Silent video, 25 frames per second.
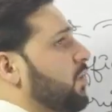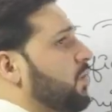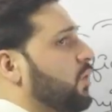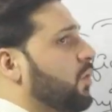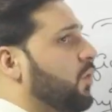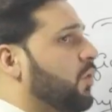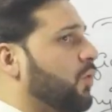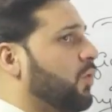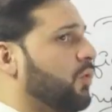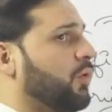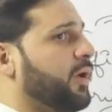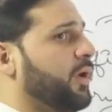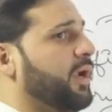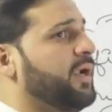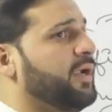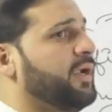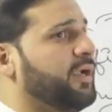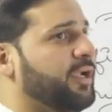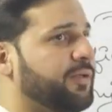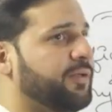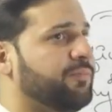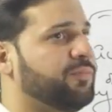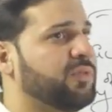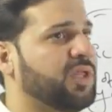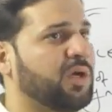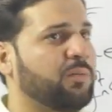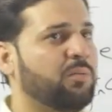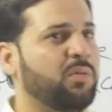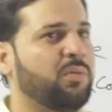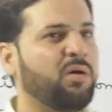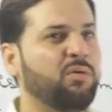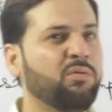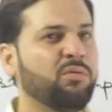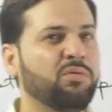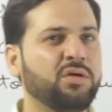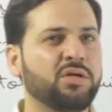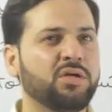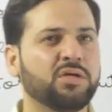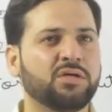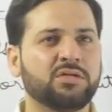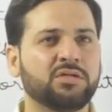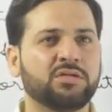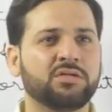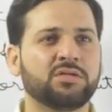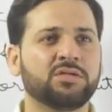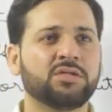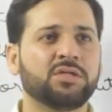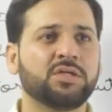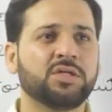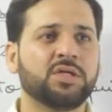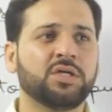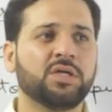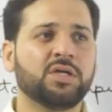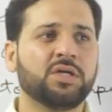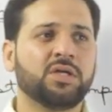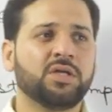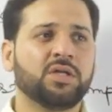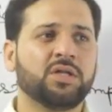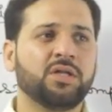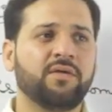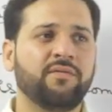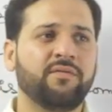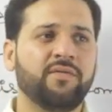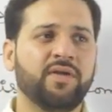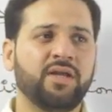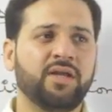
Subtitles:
to go in depth about the